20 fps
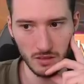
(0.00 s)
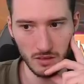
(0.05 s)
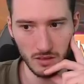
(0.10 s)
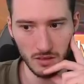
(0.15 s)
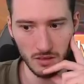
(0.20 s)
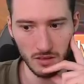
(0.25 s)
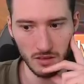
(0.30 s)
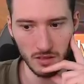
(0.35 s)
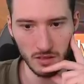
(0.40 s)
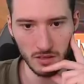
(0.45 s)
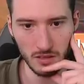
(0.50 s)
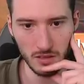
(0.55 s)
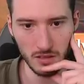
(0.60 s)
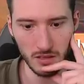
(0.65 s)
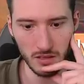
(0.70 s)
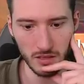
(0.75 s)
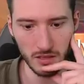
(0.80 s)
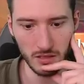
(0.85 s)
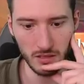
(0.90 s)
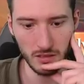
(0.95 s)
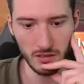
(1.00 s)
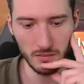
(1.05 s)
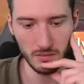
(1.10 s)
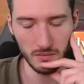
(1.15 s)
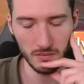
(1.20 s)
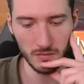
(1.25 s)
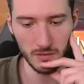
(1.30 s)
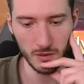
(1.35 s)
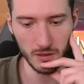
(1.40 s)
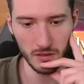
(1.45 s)
Not a slicky.
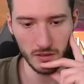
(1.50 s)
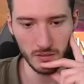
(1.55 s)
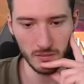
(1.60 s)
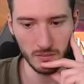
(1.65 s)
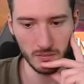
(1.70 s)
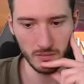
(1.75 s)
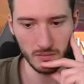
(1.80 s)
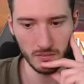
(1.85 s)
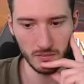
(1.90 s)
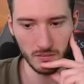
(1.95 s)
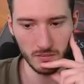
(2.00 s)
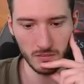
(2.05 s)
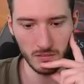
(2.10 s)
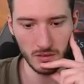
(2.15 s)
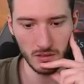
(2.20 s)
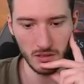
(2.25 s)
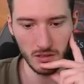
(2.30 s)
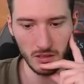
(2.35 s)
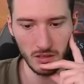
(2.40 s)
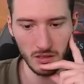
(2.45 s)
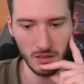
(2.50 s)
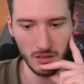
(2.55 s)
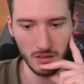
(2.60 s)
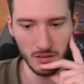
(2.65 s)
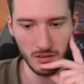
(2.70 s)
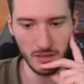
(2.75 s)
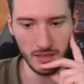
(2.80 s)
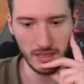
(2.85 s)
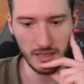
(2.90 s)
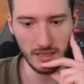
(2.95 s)
Okay.
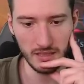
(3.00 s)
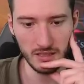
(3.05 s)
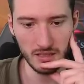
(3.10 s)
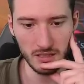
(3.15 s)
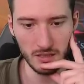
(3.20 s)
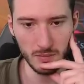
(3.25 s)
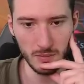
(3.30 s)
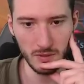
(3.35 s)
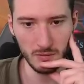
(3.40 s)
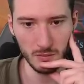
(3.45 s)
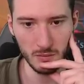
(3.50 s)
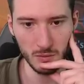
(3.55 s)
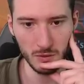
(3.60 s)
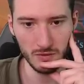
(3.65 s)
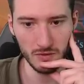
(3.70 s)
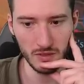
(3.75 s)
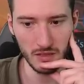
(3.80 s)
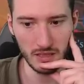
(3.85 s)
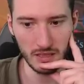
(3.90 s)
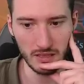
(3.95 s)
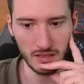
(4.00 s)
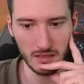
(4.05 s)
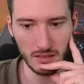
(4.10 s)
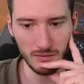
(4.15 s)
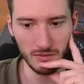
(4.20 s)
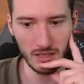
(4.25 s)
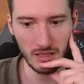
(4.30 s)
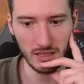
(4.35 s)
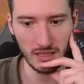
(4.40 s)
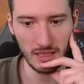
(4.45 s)
Yeah, instant speed removal, like
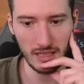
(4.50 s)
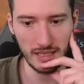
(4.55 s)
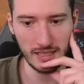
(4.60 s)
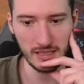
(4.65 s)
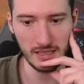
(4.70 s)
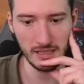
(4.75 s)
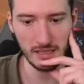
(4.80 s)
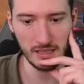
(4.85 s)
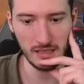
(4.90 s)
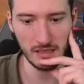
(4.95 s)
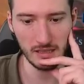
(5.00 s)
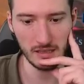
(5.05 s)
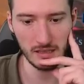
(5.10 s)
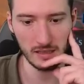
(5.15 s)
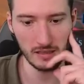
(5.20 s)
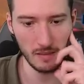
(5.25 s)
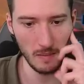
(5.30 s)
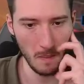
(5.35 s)
something like a lightning helix.